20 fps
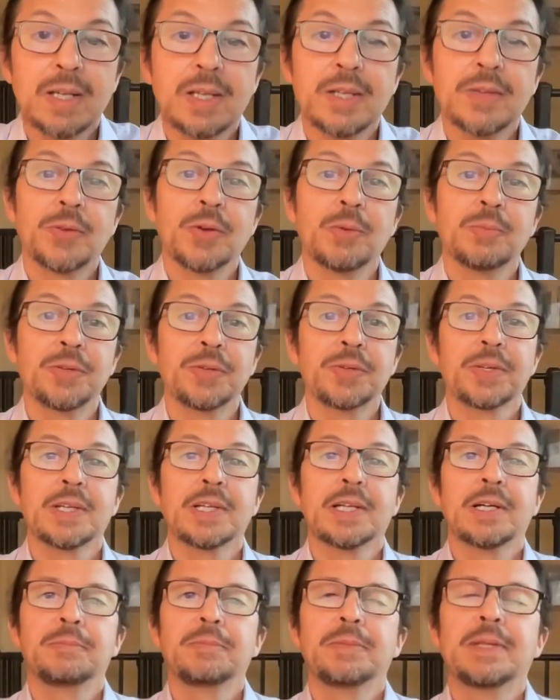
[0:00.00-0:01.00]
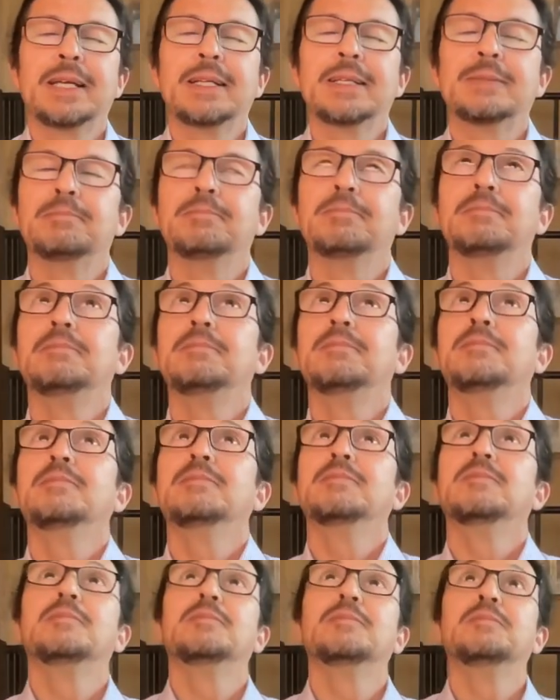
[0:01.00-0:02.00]
So I'm just going to update
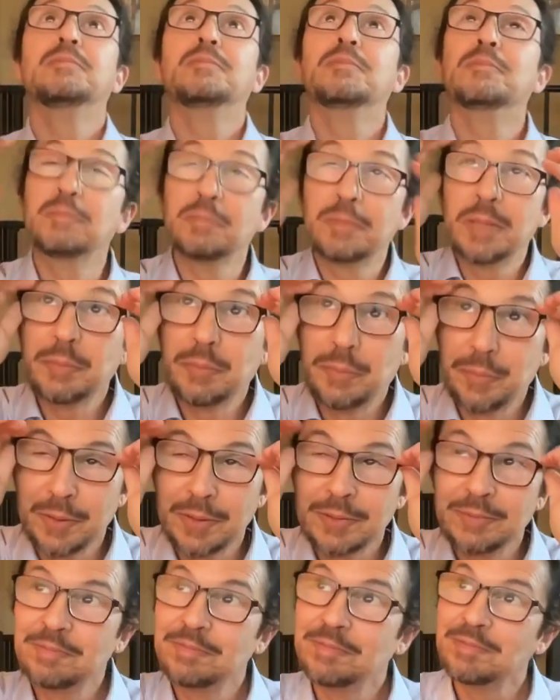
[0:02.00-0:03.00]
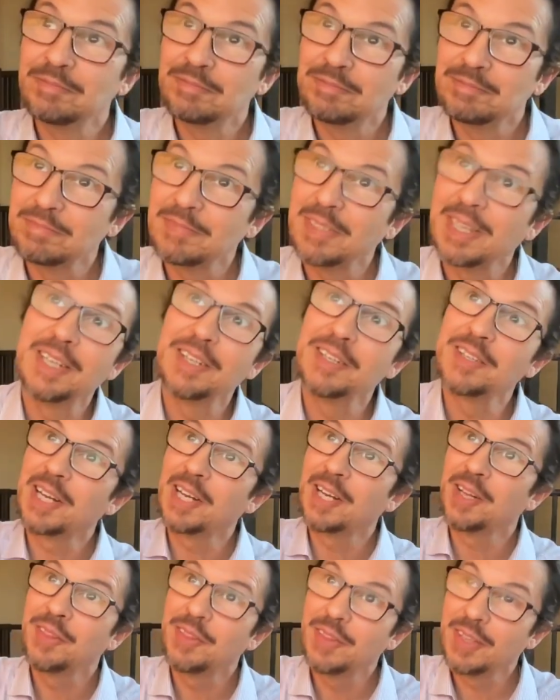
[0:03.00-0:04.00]
people and
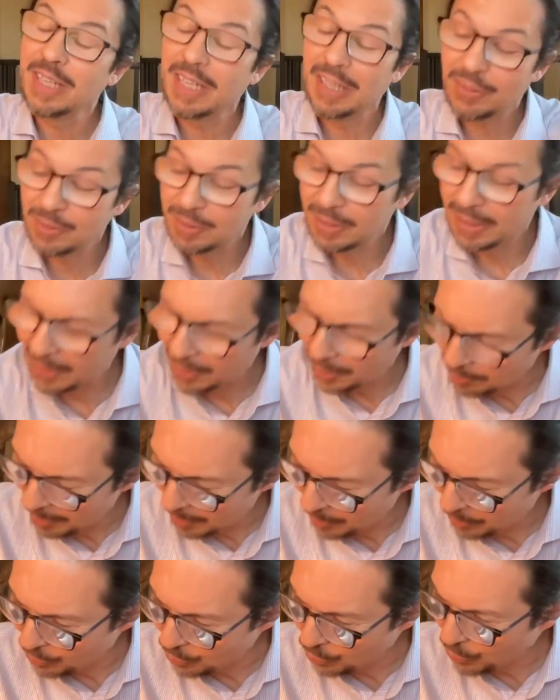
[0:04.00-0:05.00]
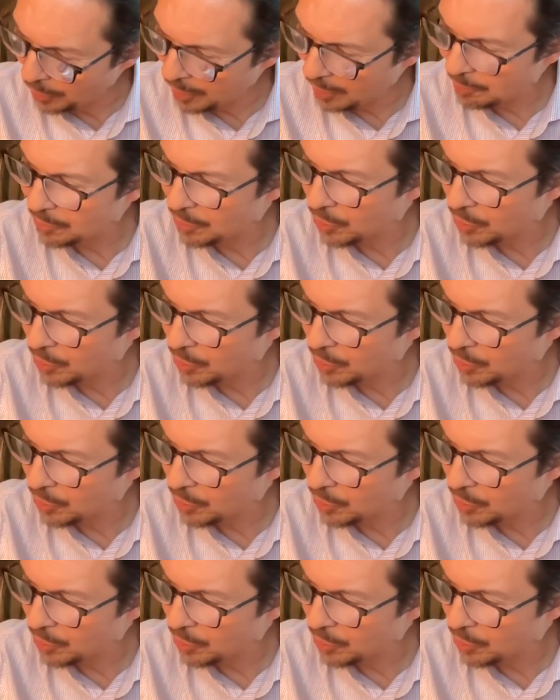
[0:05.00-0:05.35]
kind of think out loud about where I'm